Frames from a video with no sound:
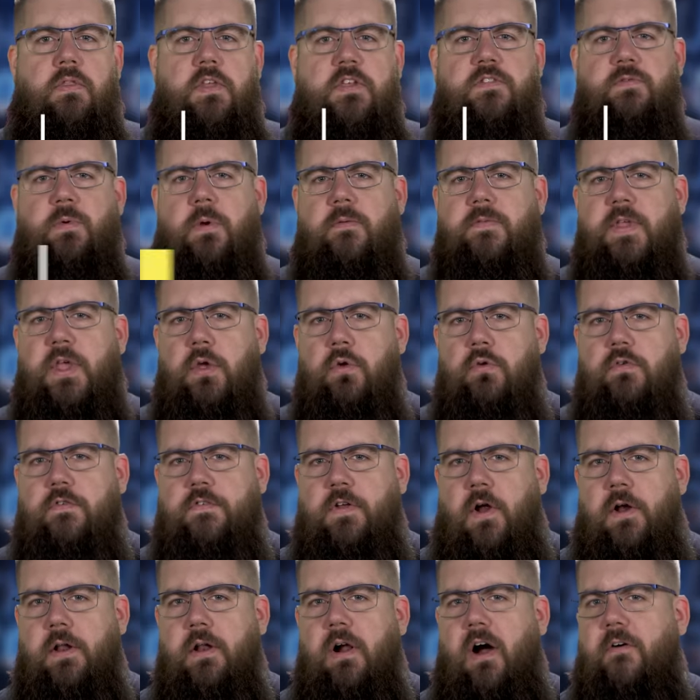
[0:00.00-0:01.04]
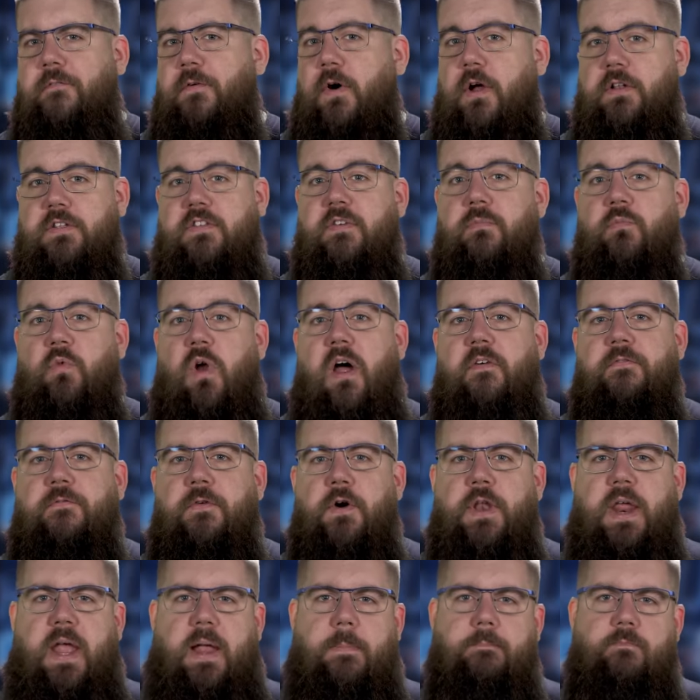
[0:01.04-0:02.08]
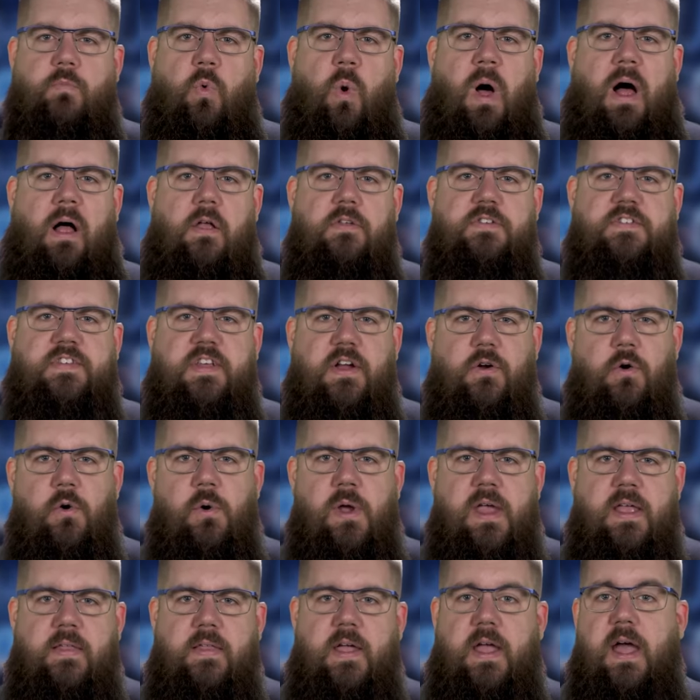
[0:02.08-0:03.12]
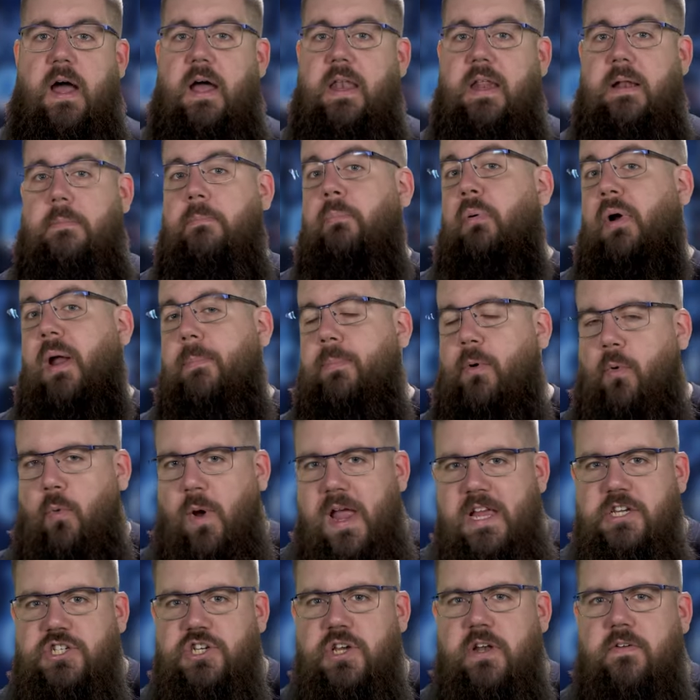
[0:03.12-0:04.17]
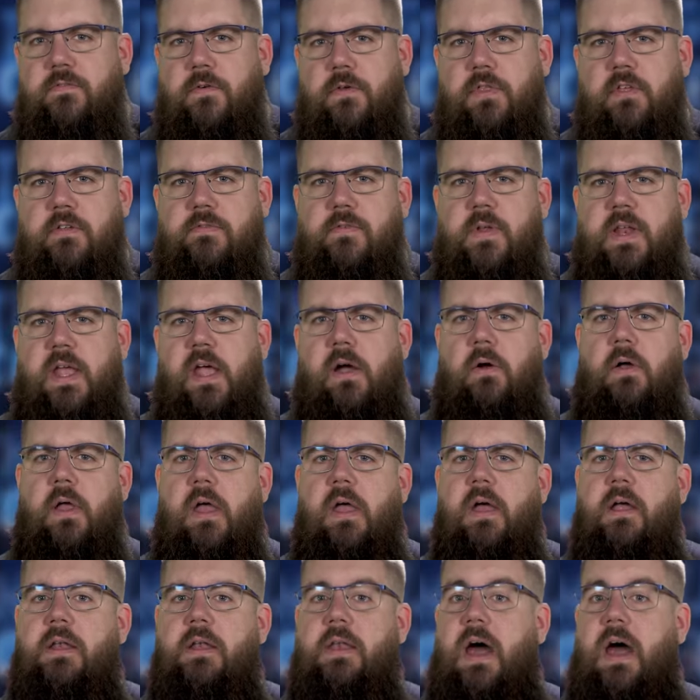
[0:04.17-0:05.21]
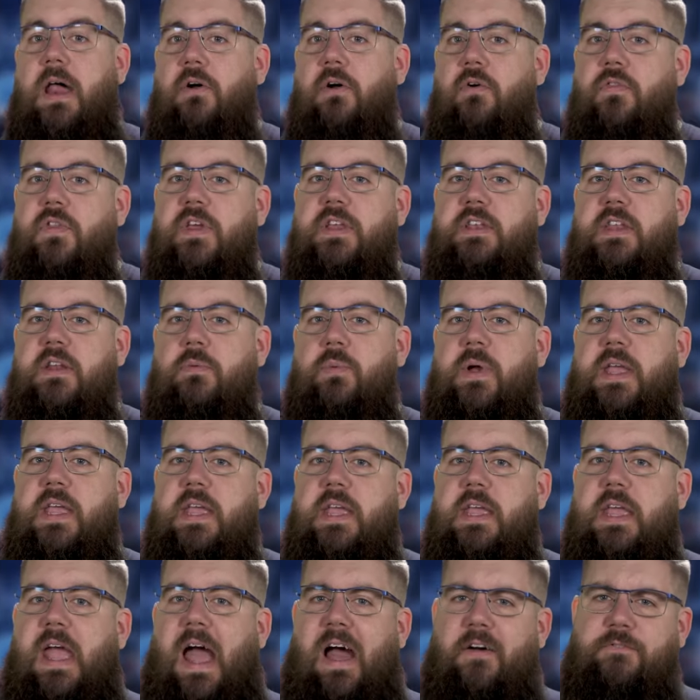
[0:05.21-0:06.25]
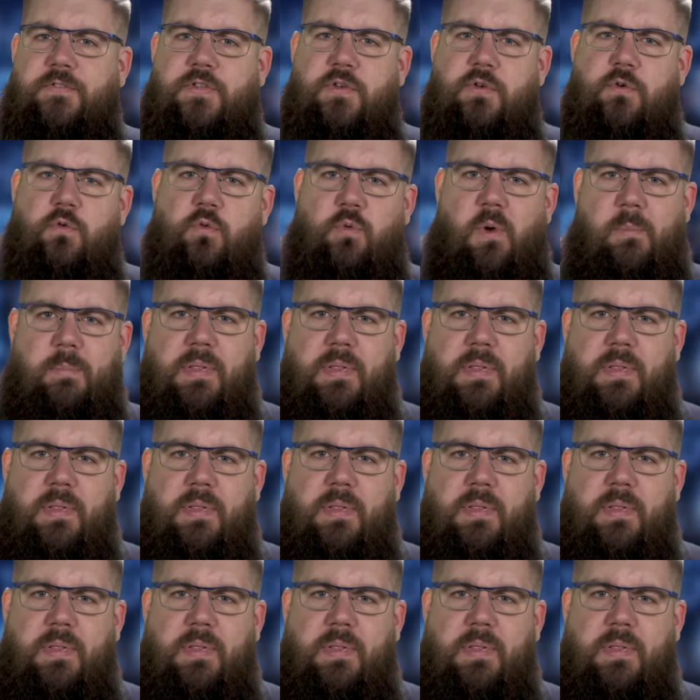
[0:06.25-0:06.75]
This review started off on some rough footing. While zeroing the gun in preparation for this video, not only did we have to